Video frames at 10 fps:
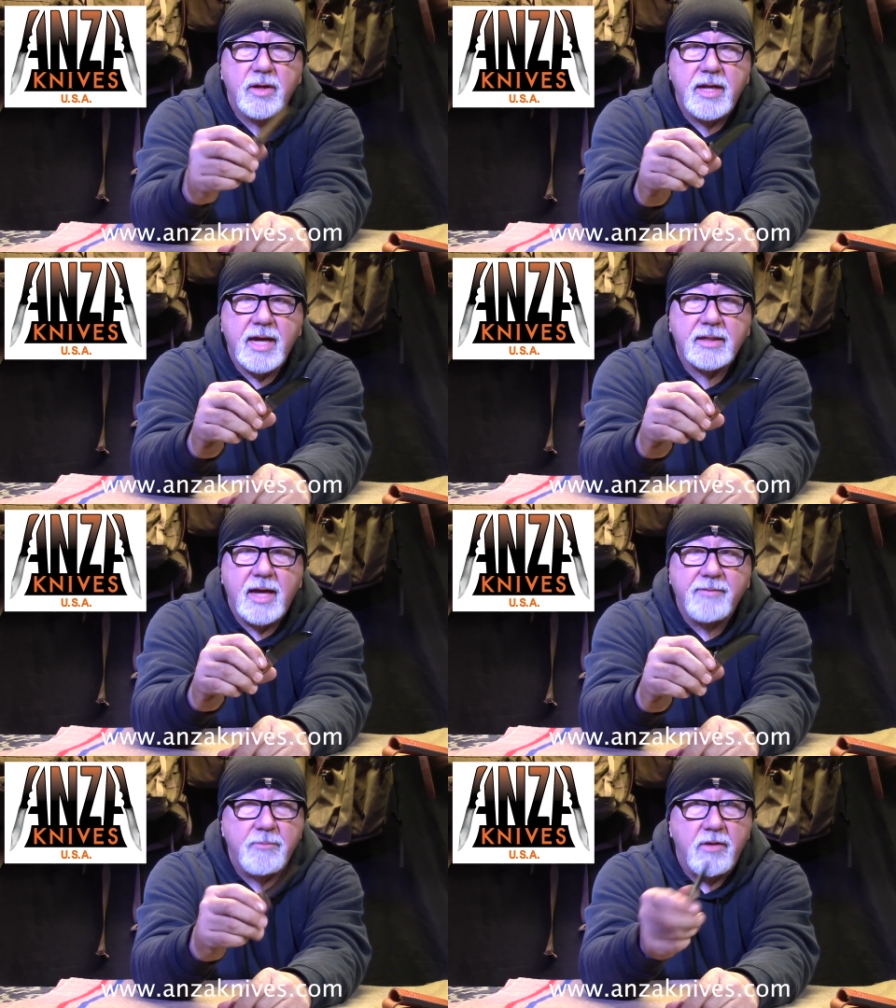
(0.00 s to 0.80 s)
a neck
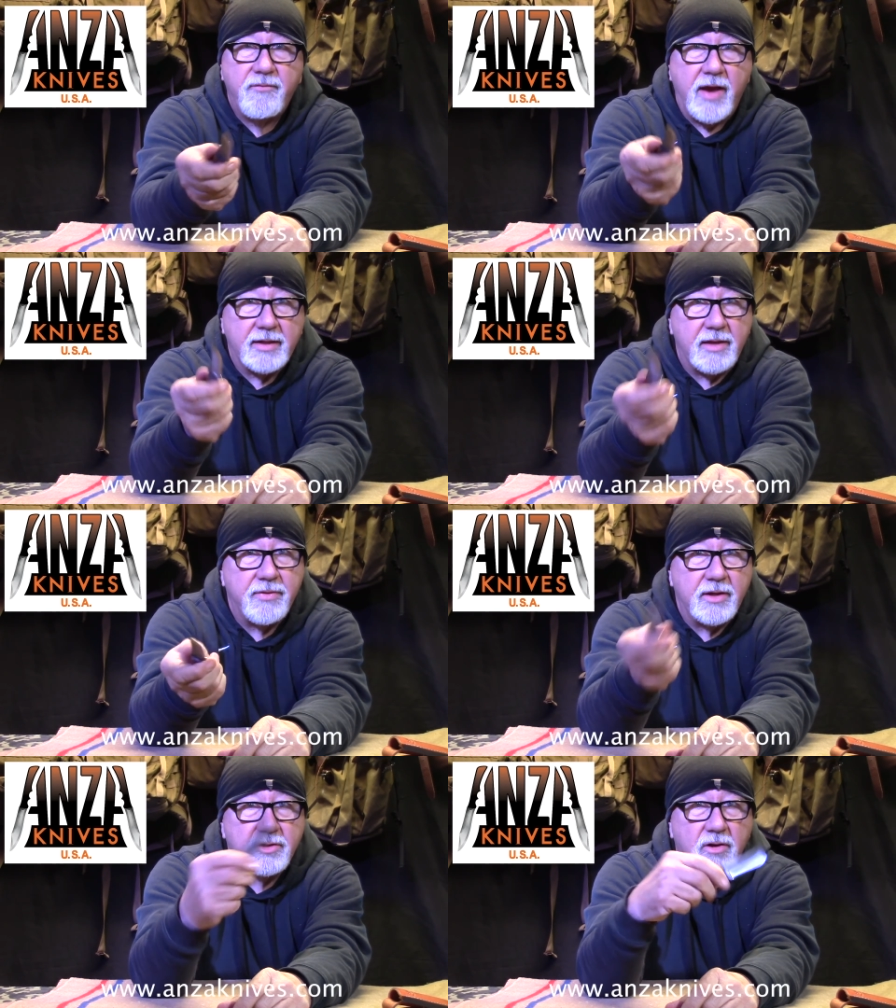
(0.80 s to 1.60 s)
knife. Matter of fact, I
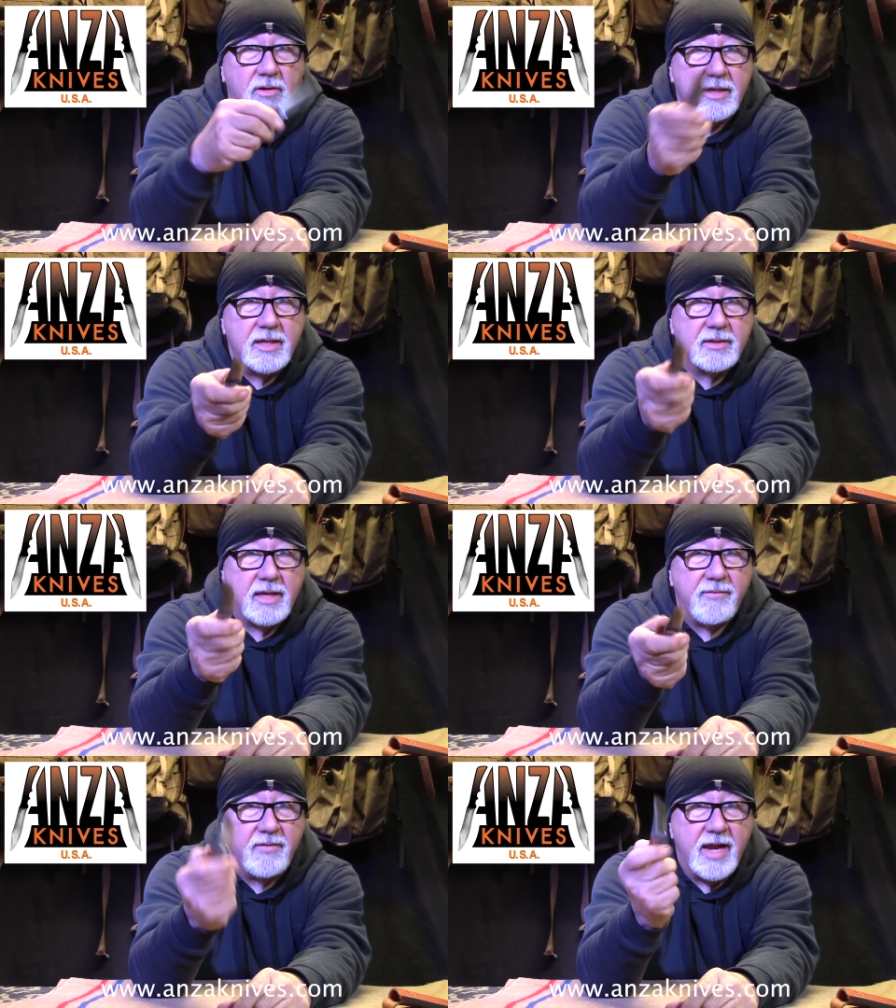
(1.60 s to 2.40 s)
think Charlie does
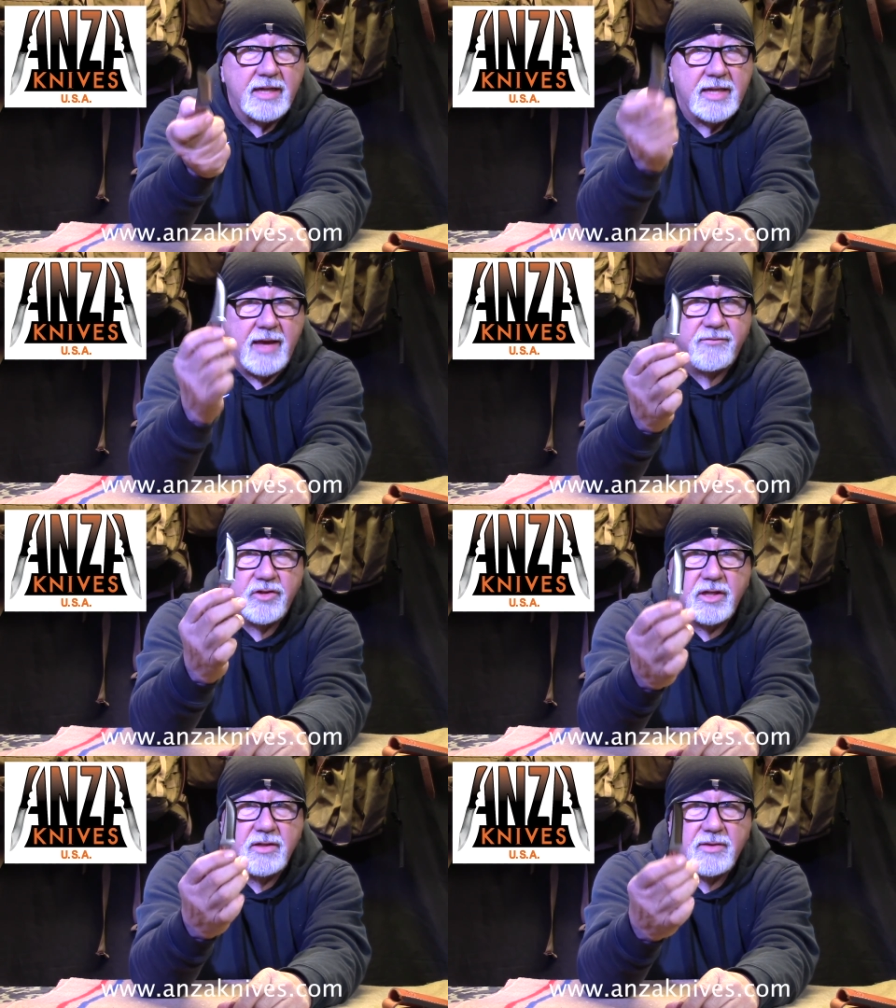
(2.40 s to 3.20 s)
have neck knife
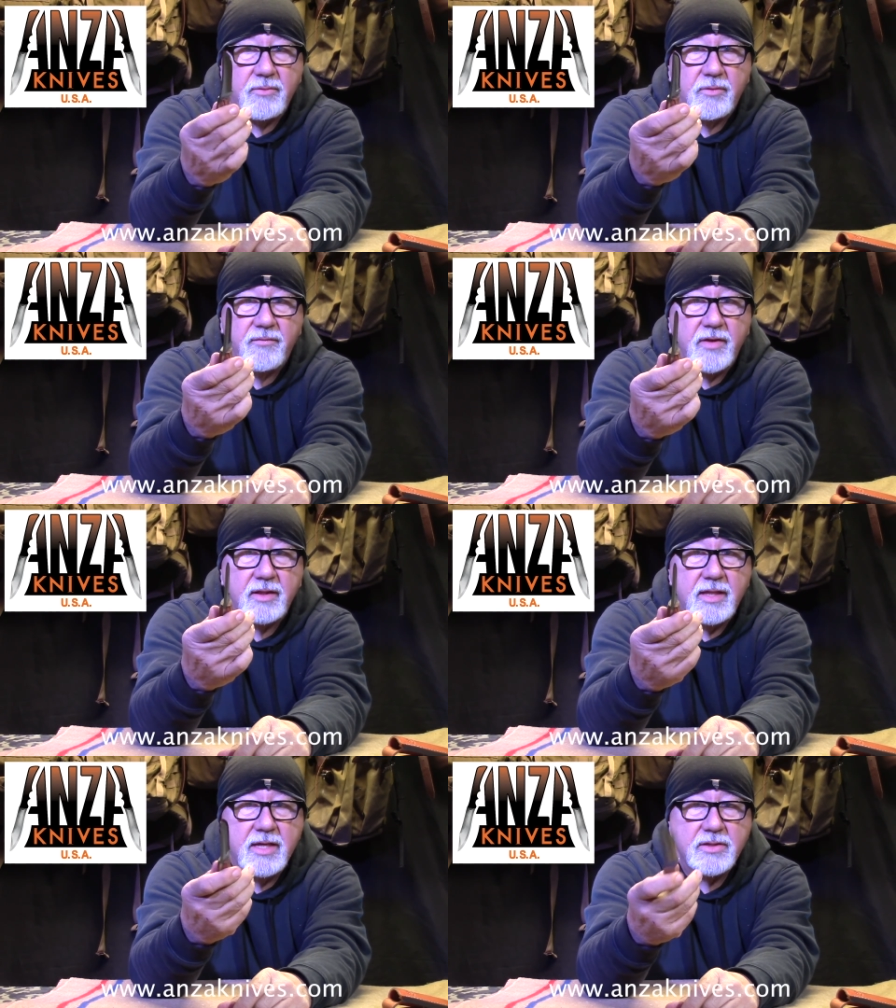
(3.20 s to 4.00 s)
sheaths that would
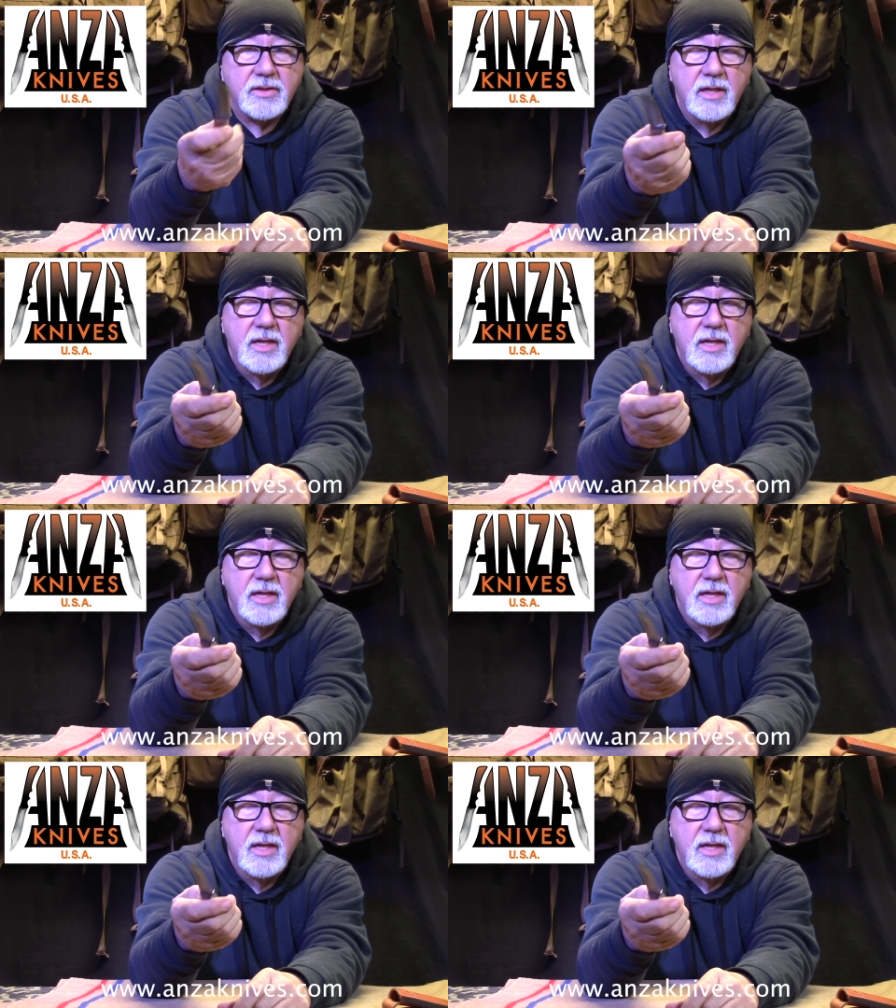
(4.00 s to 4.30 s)
fit this.